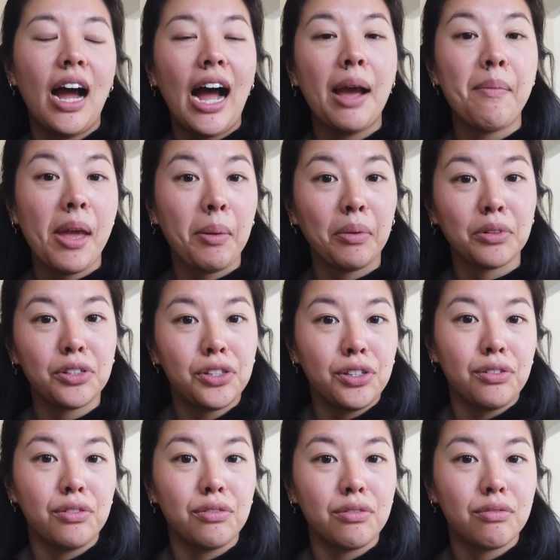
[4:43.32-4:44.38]
I'm able
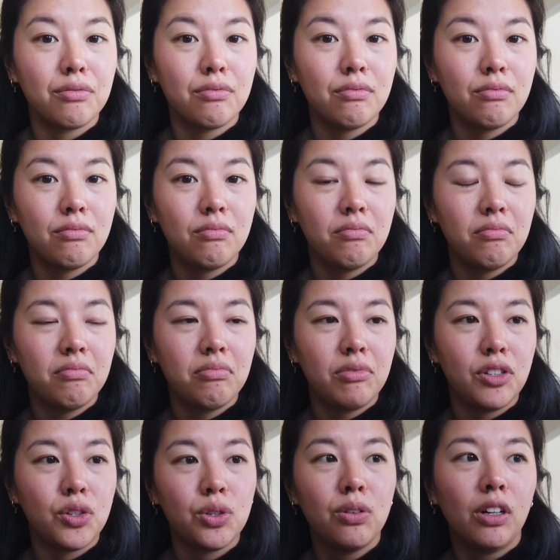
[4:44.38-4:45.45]
to
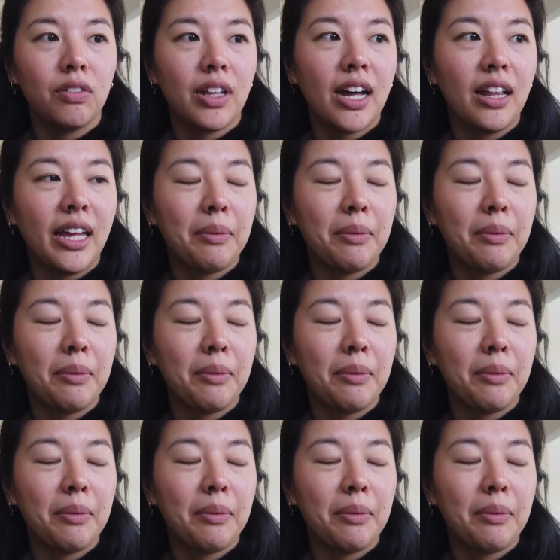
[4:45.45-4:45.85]
do all that.